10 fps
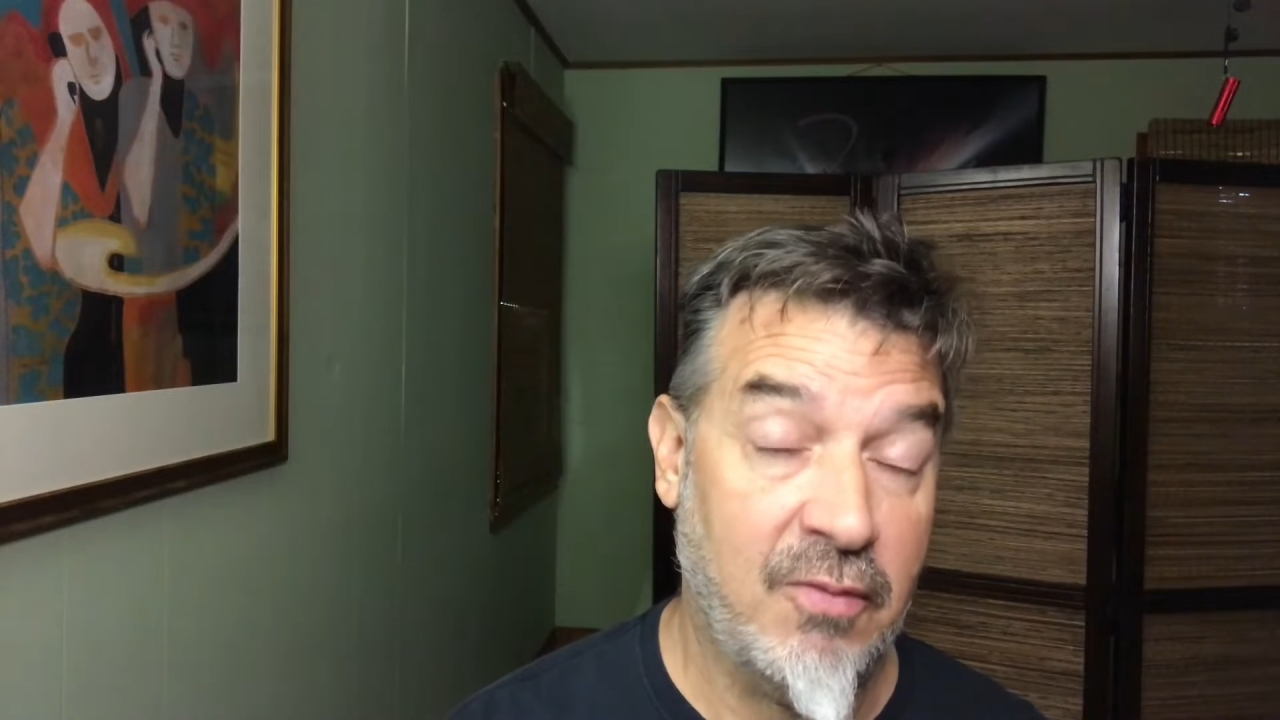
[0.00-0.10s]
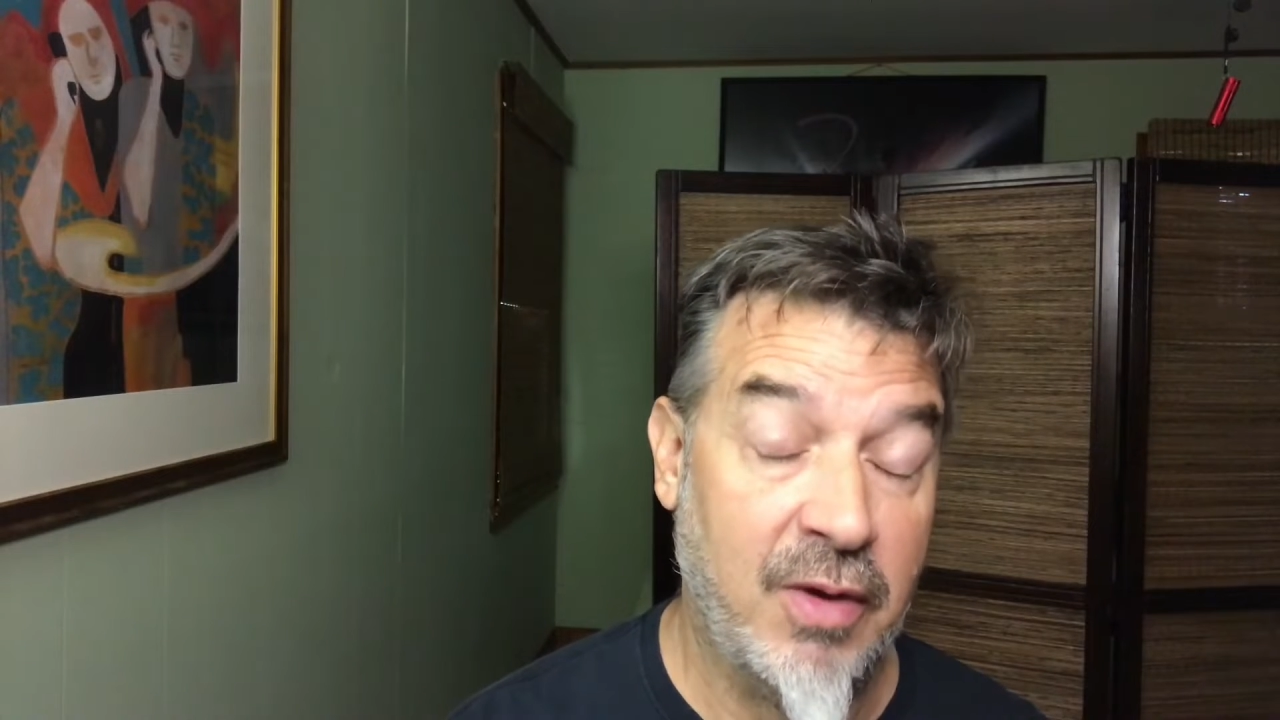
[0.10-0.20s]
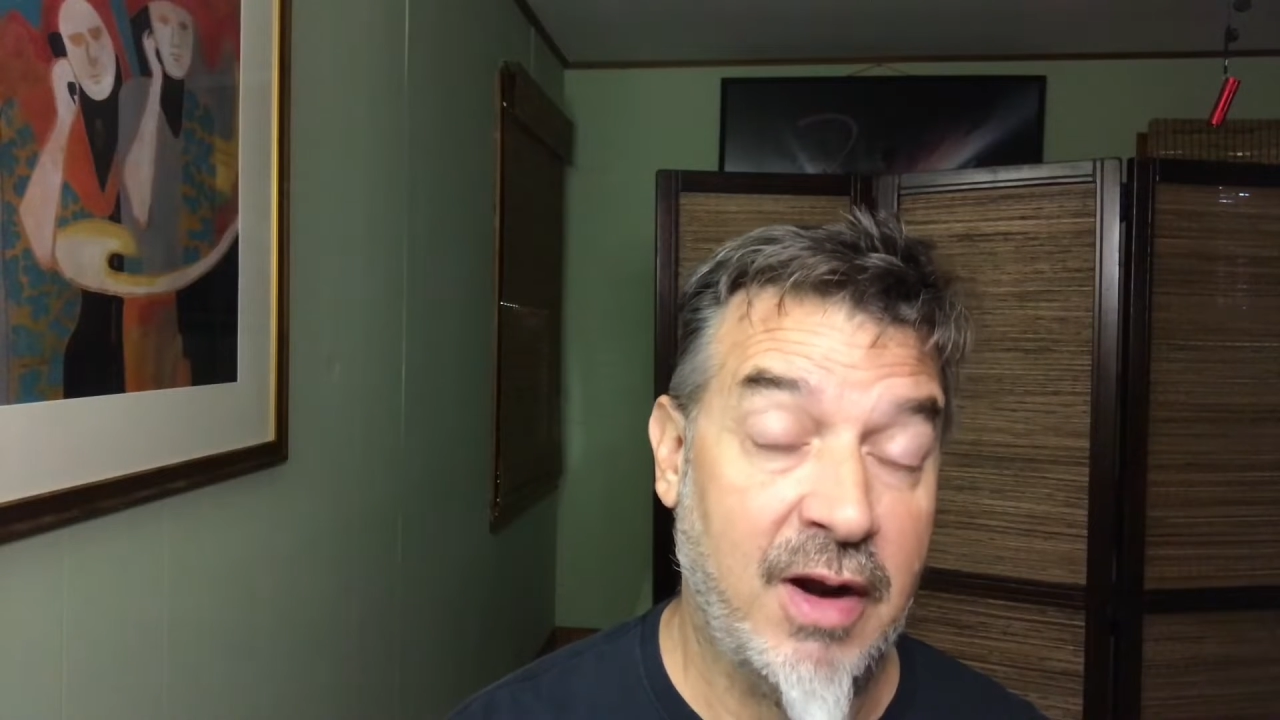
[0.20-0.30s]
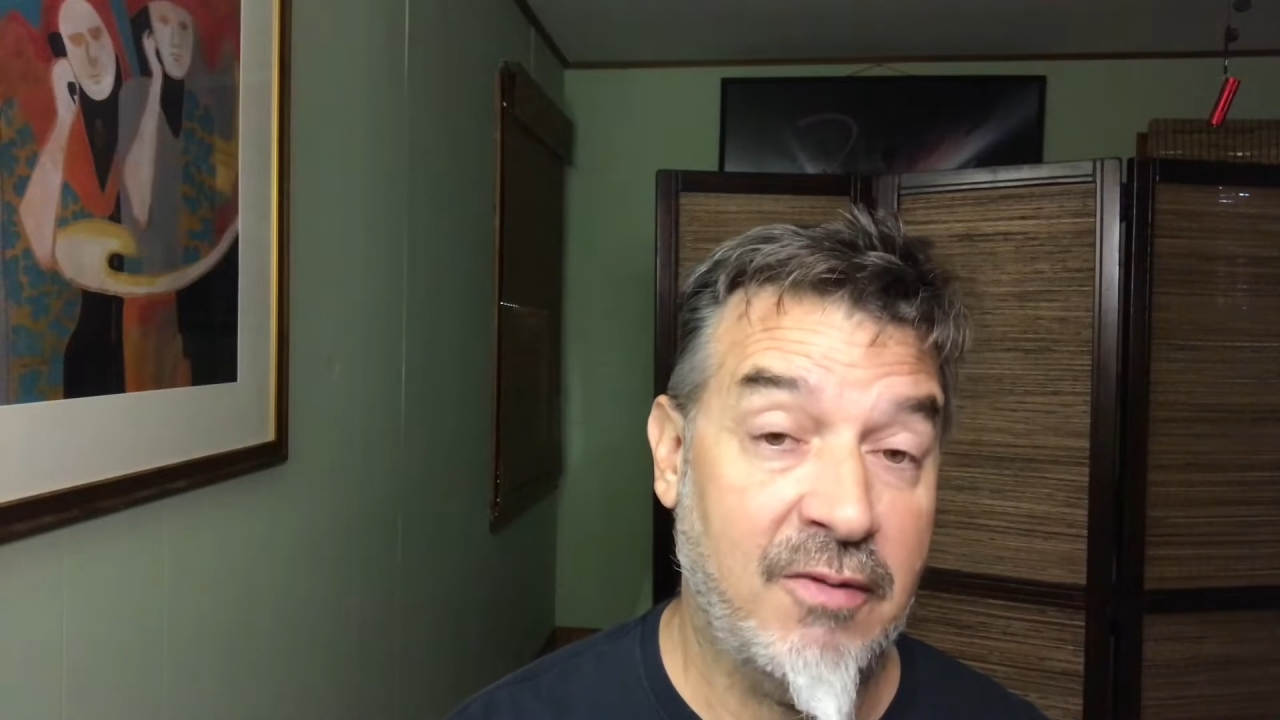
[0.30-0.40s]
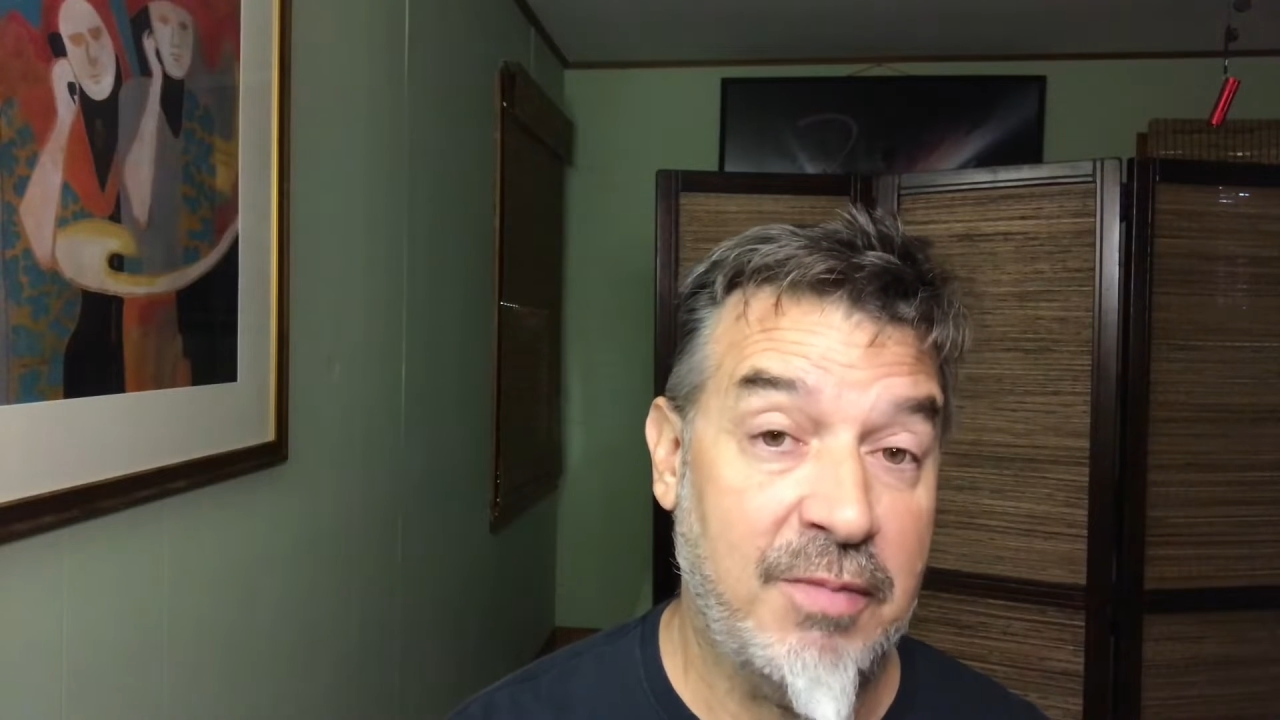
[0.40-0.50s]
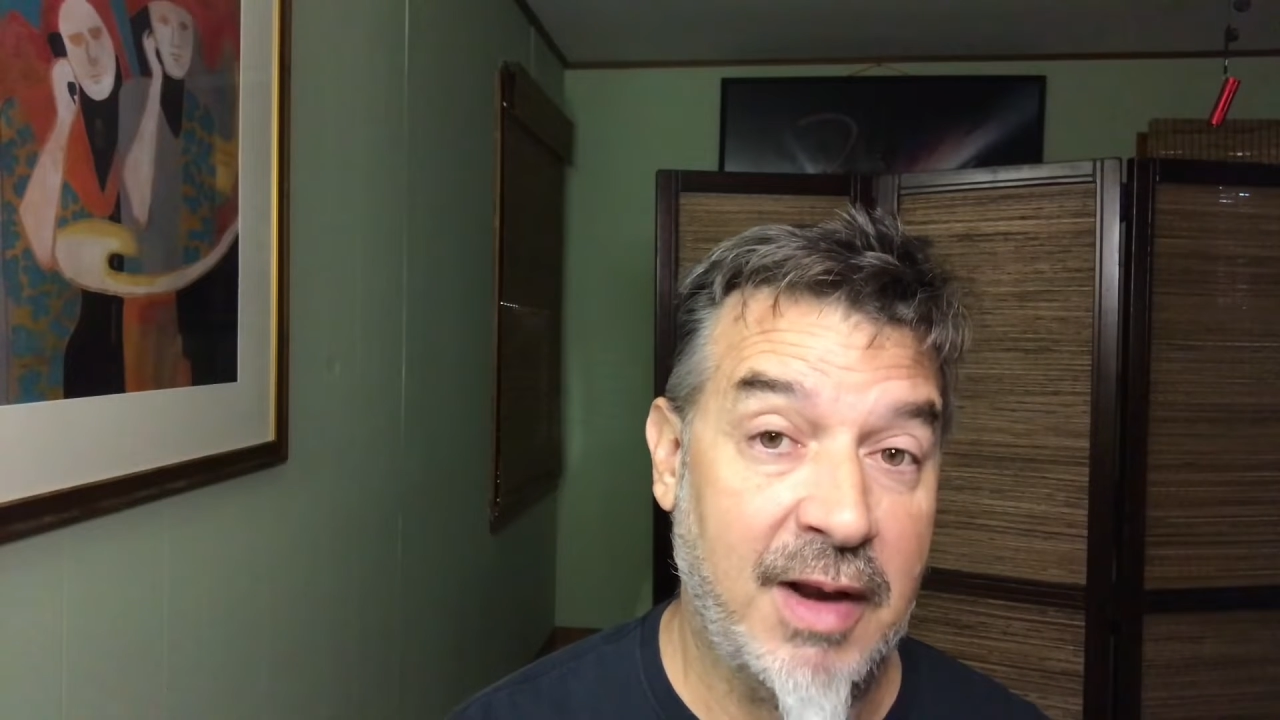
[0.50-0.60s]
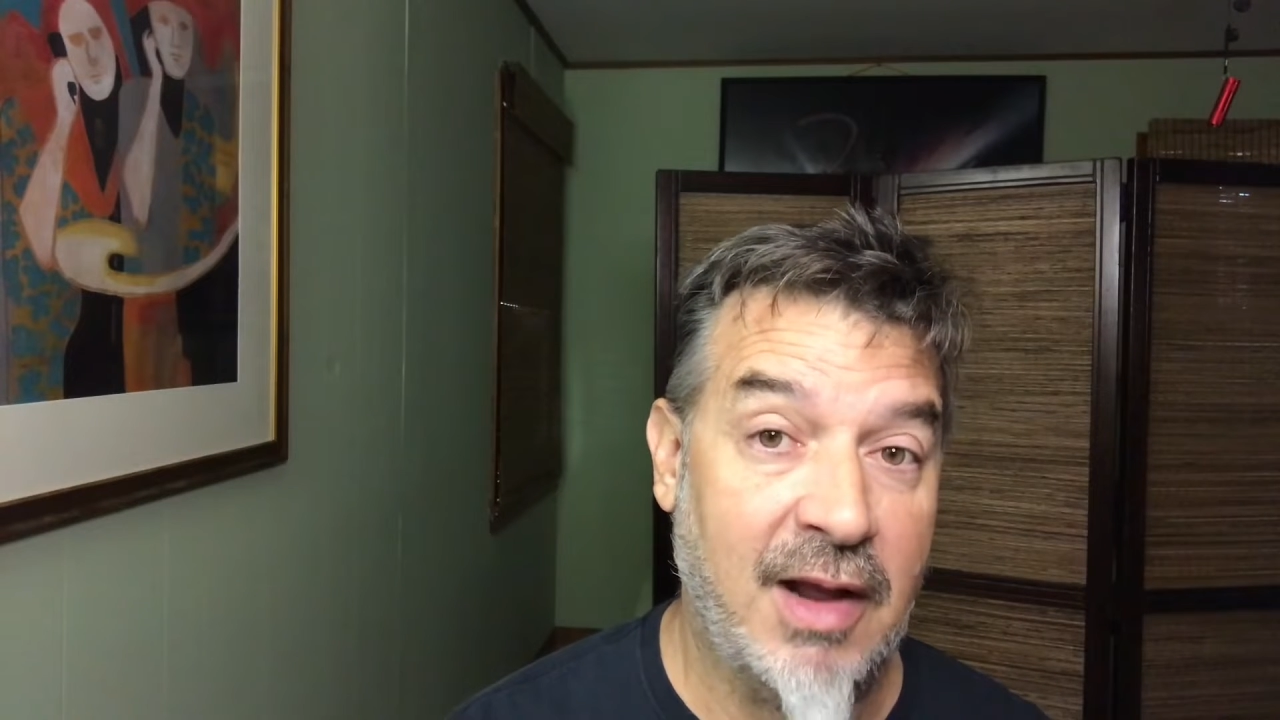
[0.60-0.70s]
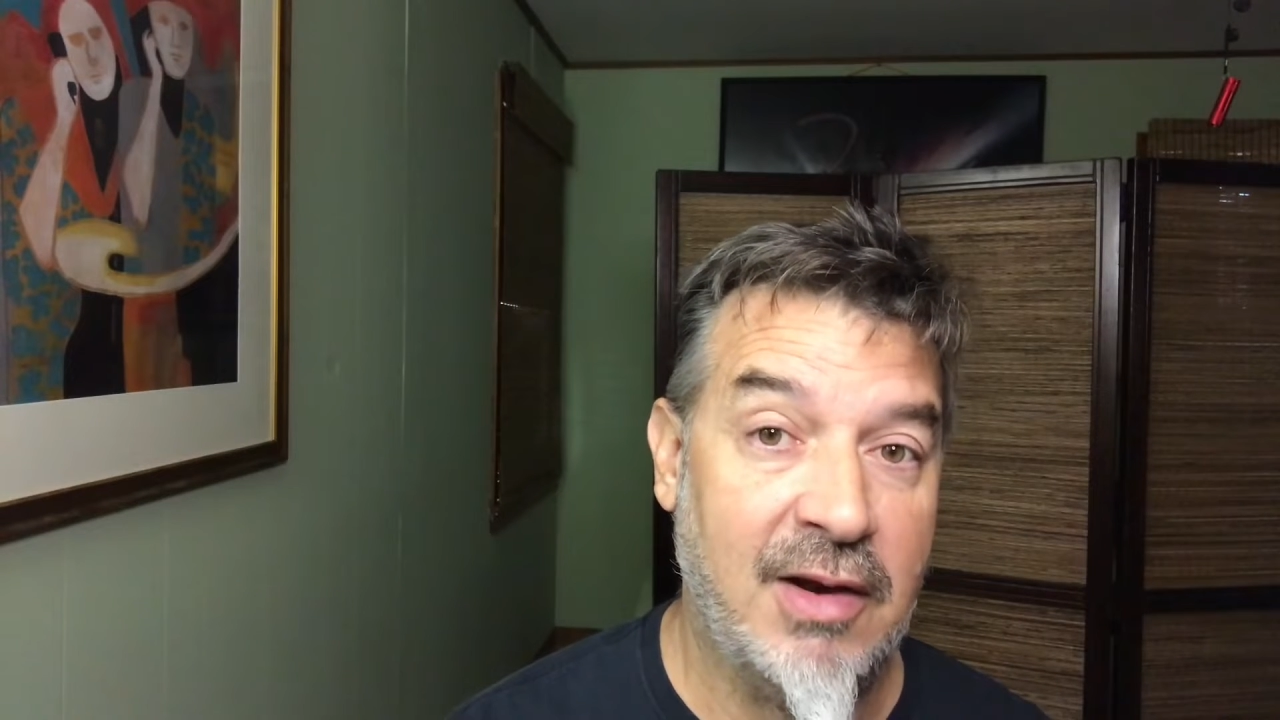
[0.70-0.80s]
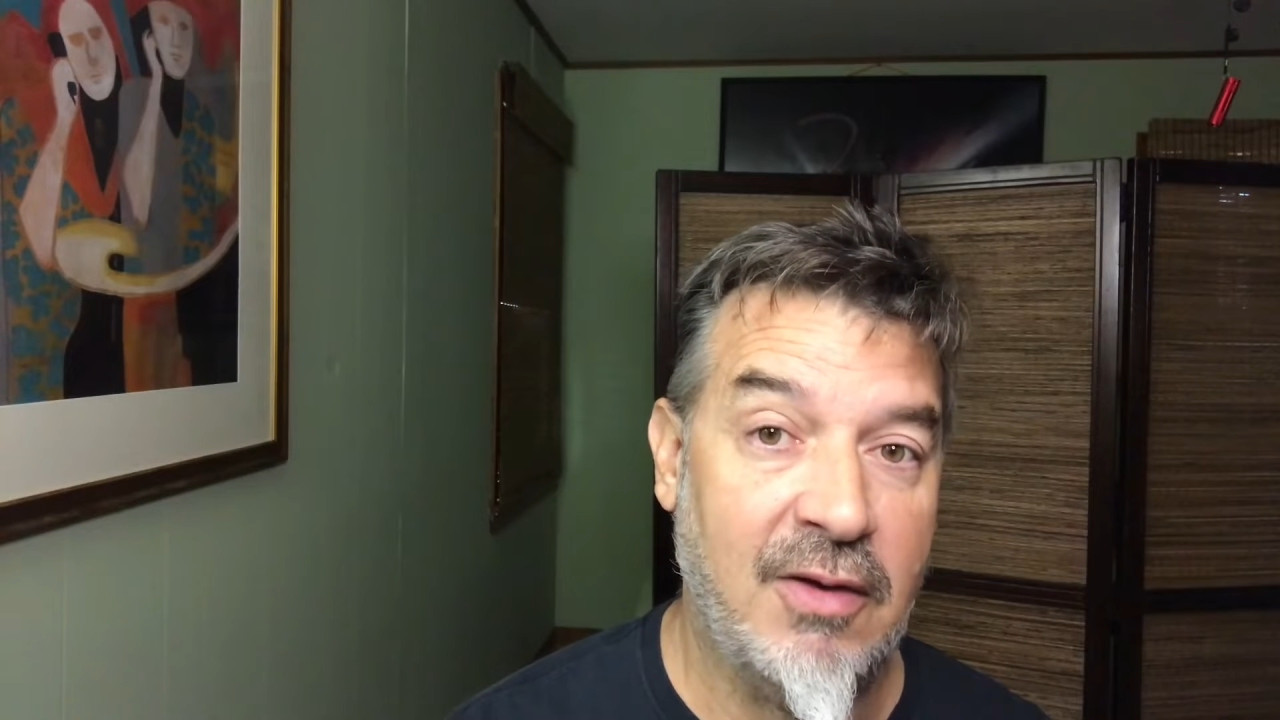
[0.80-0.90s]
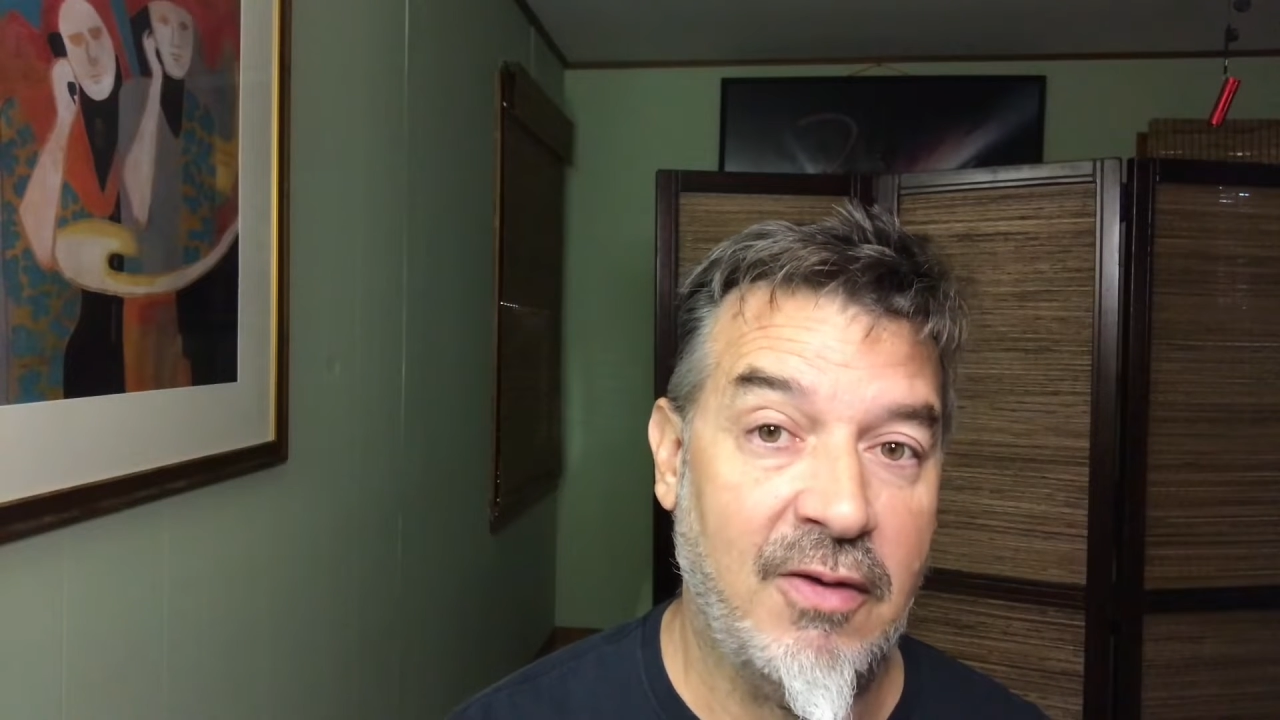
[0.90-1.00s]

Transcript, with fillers: what I've put out here